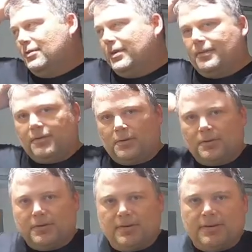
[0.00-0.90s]
with your
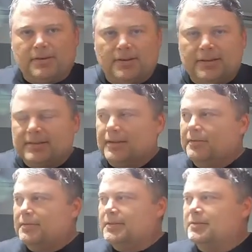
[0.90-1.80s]
folder and all that
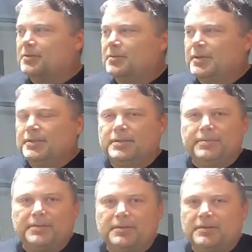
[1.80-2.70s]
stuff where you store them on your
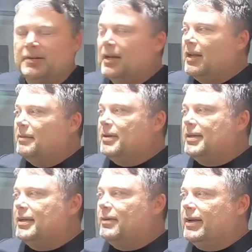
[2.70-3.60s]
computer. But
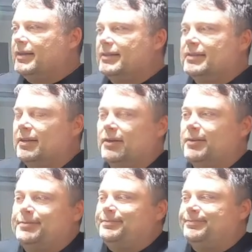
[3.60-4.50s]
anyway, and
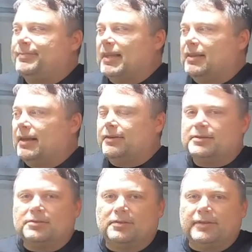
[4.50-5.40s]
so that was
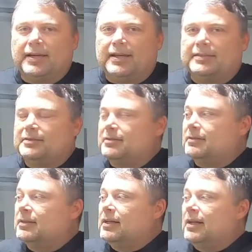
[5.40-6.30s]
sort of a
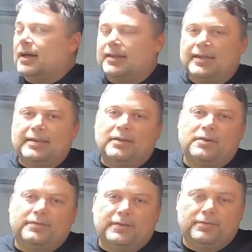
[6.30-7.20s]
hassle. I think
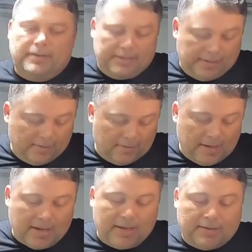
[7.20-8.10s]
hopefully with the Hero
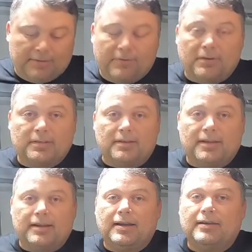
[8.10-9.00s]
9 they've worked all
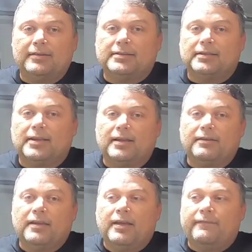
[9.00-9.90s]
that out and it's a lot
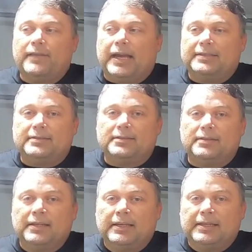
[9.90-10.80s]

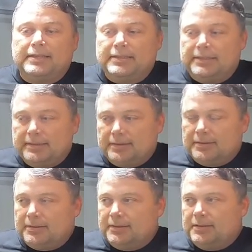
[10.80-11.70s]
faster and
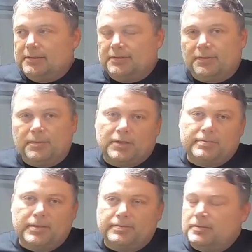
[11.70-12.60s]
easier to use for
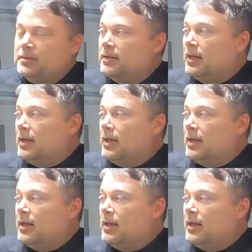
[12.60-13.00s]
most people.